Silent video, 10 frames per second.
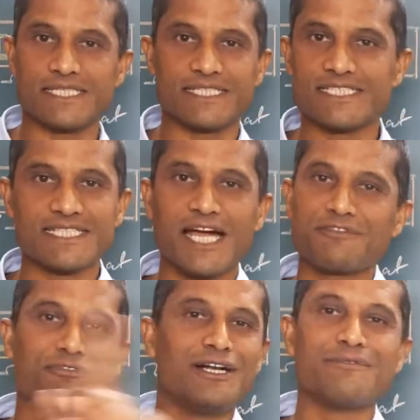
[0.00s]
It is not
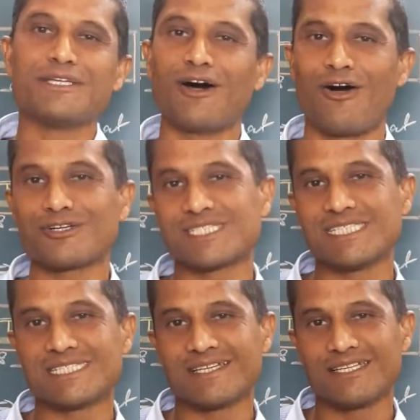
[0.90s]
filled with
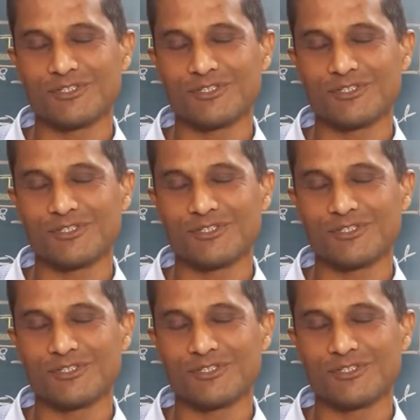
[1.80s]
oxygen.